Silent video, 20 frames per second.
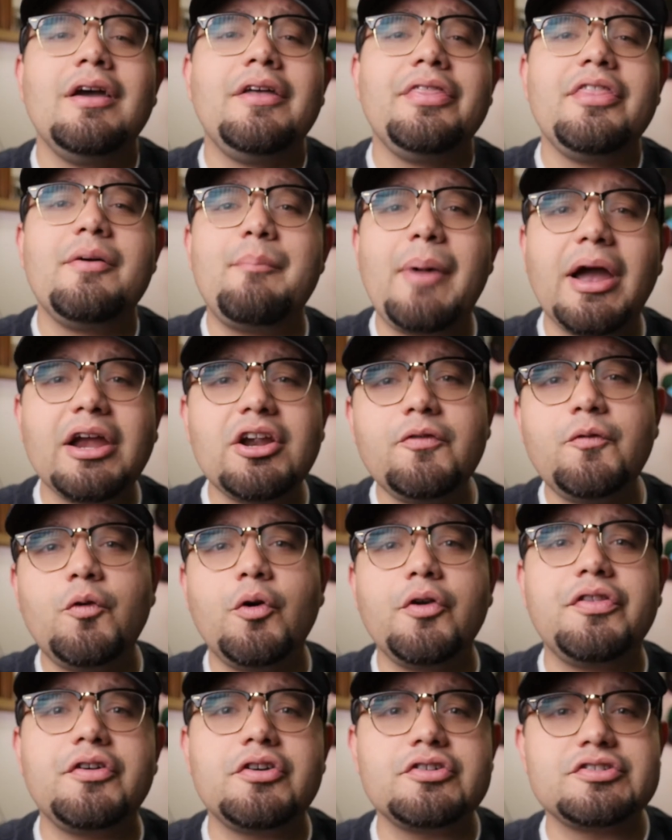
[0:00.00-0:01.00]
The micro
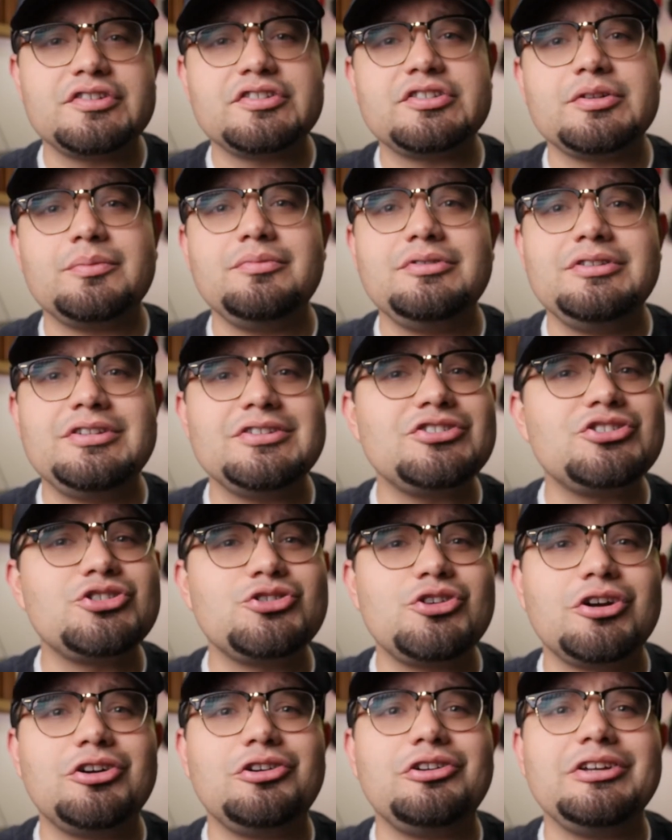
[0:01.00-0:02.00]
four thirds system does
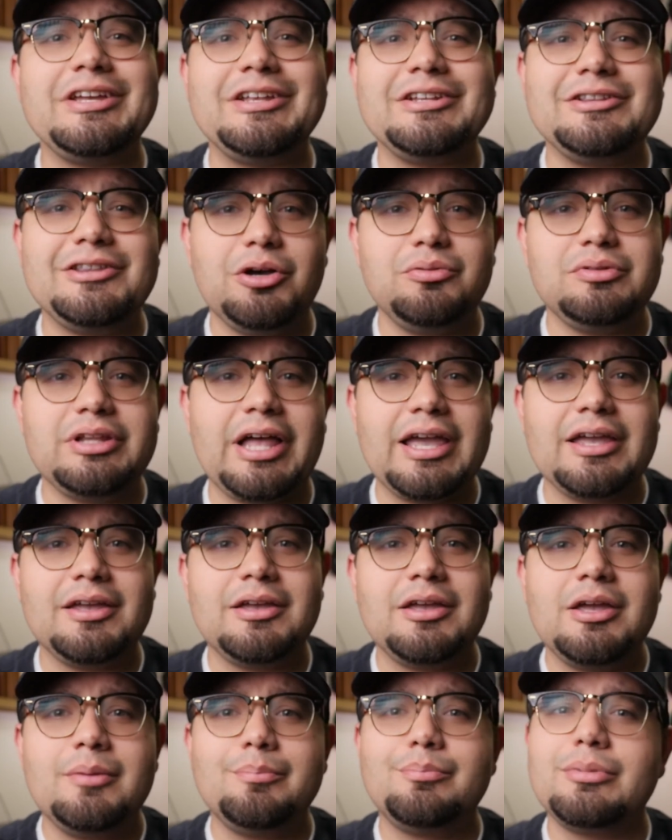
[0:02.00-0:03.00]
struggle in low light,
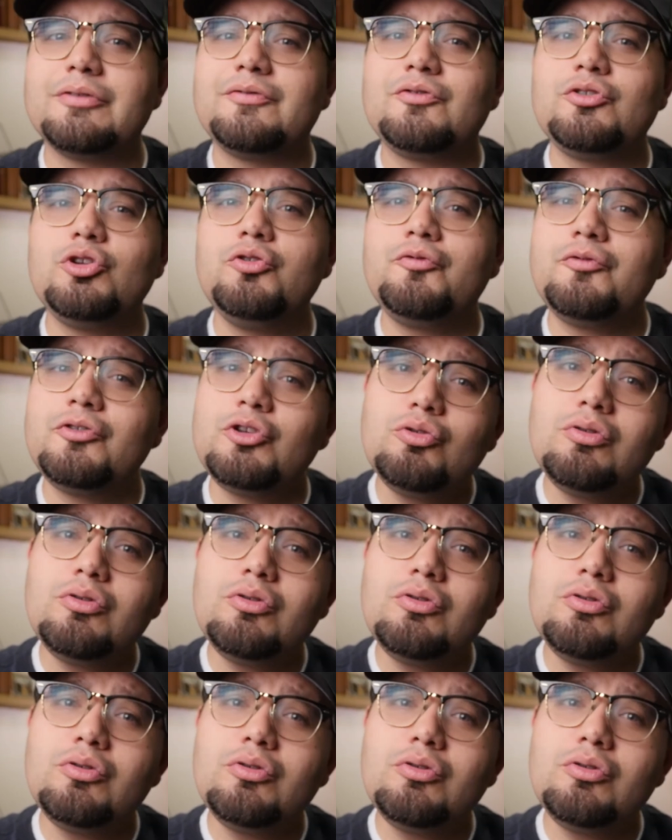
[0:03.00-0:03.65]
but if you